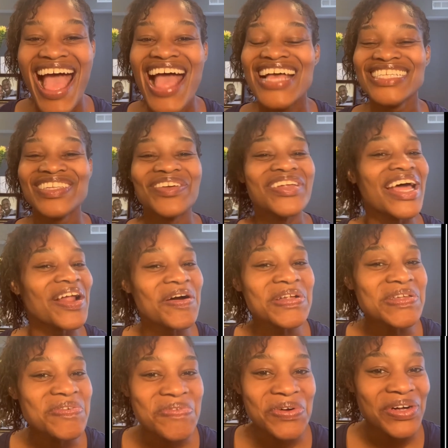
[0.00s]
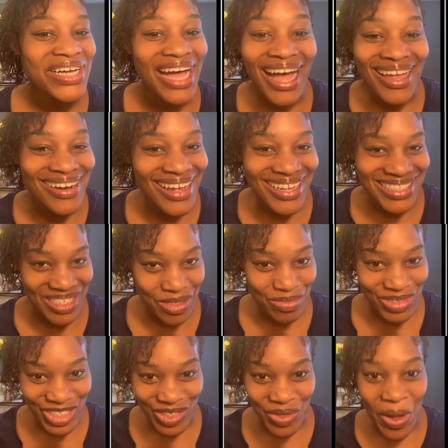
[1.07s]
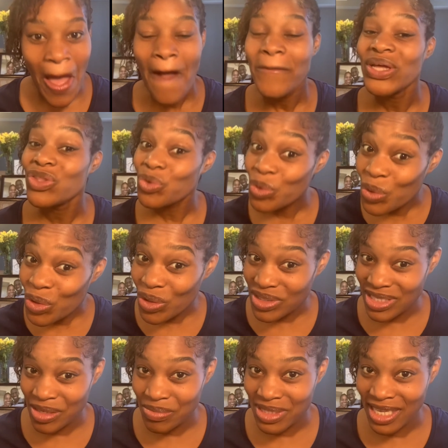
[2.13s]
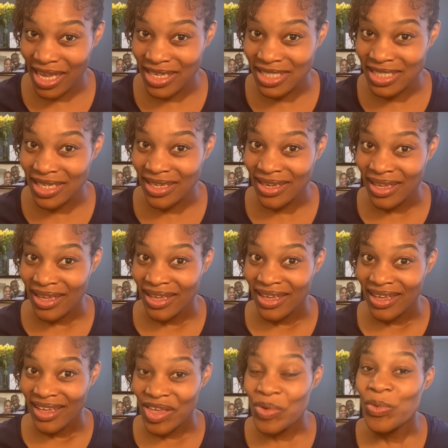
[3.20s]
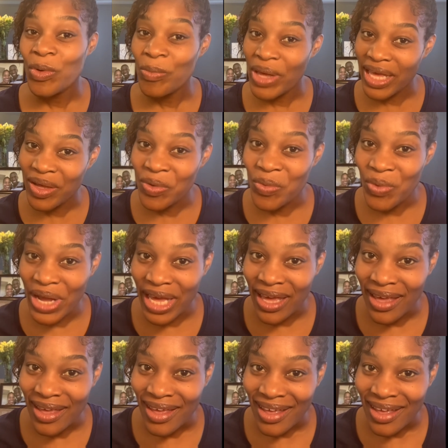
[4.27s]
So not only will God not tempt you, but through your temptation, he will make a way